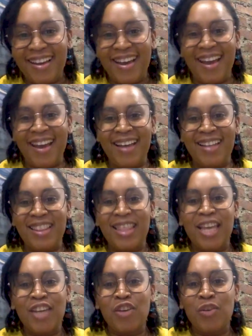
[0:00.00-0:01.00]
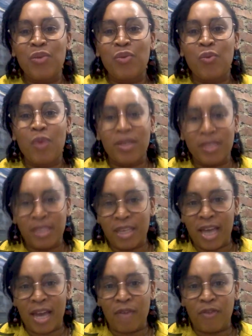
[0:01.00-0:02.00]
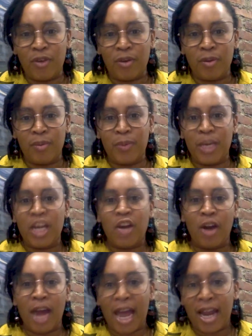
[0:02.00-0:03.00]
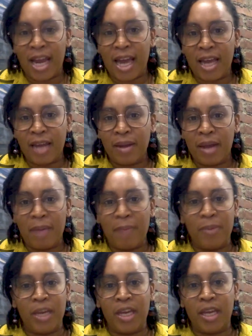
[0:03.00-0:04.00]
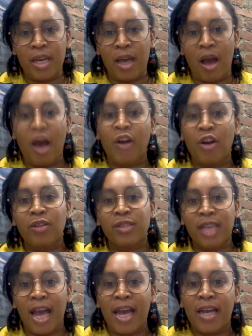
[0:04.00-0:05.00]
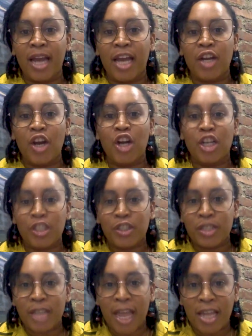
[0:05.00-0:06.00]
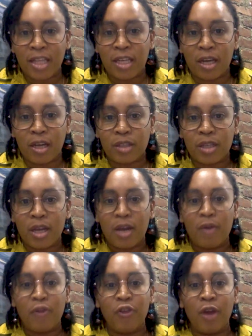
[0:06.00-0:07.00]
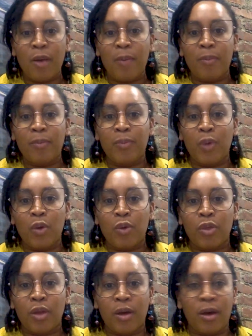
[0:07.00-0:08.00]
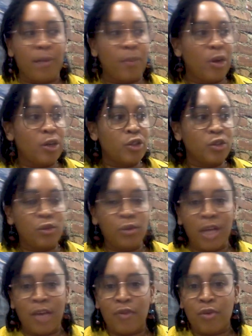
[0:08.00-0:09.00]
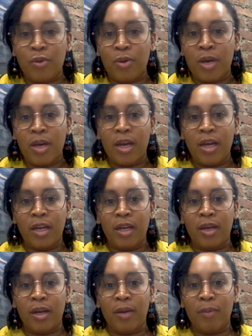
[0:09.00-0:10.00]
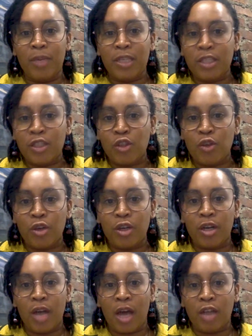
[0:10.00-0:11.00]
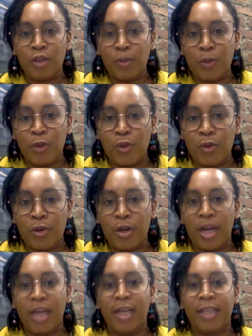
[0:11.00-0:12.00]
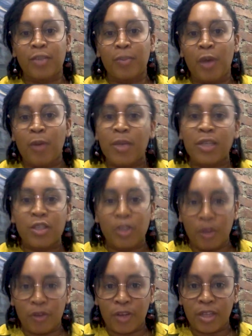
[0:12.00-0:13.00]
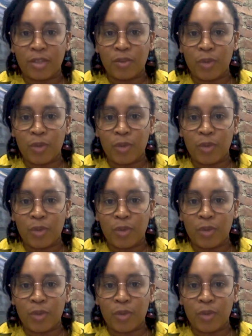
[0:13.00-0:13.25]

And thank you once again for being our ally and being on our side and understanding us from both a, a personal level, a, a business owner, an entrepreneur, and as a public servant.